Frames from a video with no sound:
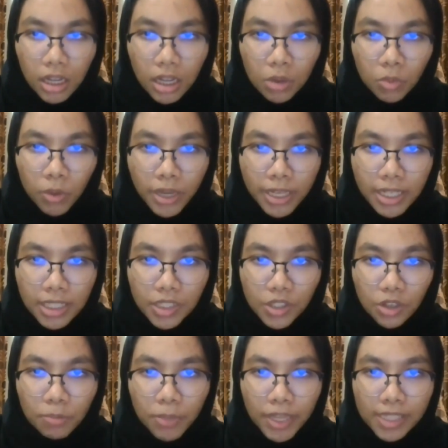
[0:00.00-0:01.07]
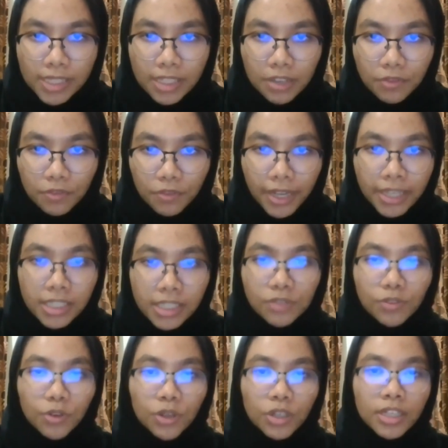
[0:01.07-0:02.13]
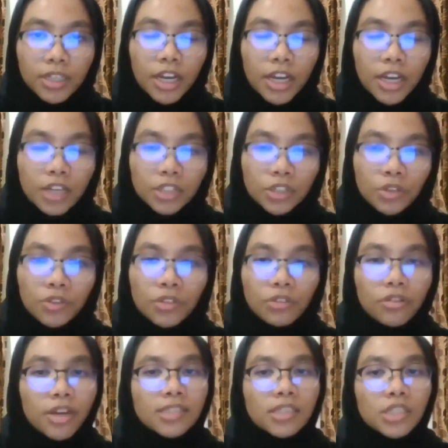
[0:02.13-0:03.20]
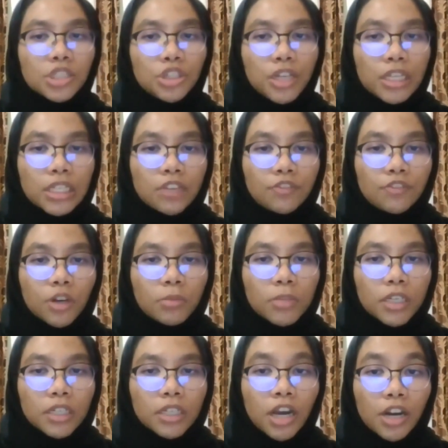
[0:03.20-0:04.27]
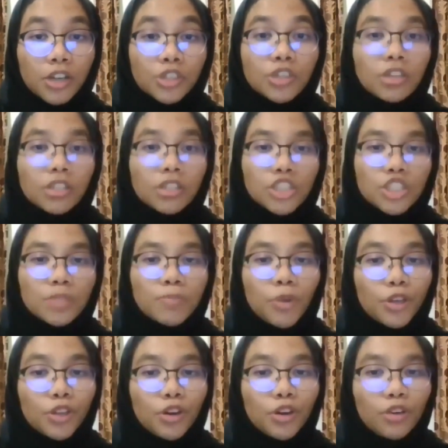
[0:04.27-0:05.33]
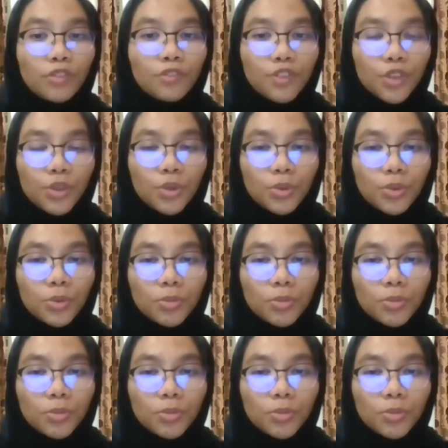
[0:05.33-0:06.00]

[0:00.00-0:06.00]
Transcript: What is your best advice for a cardiothoracic trainee from a cardiologist point of view?